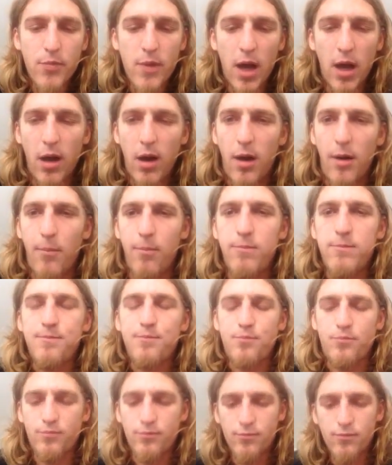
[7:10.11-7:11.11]
and
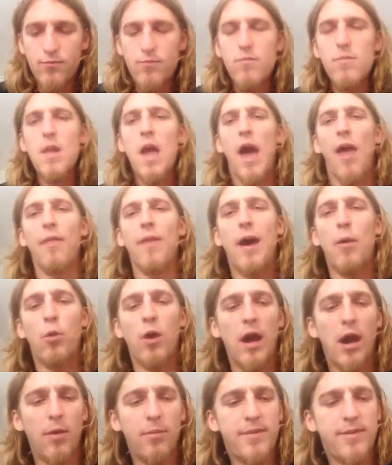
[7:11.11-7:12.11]
that will
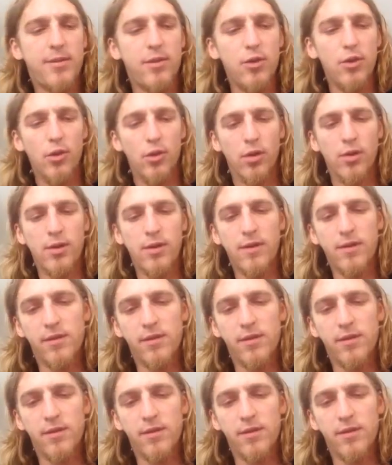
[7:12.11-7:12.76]
help to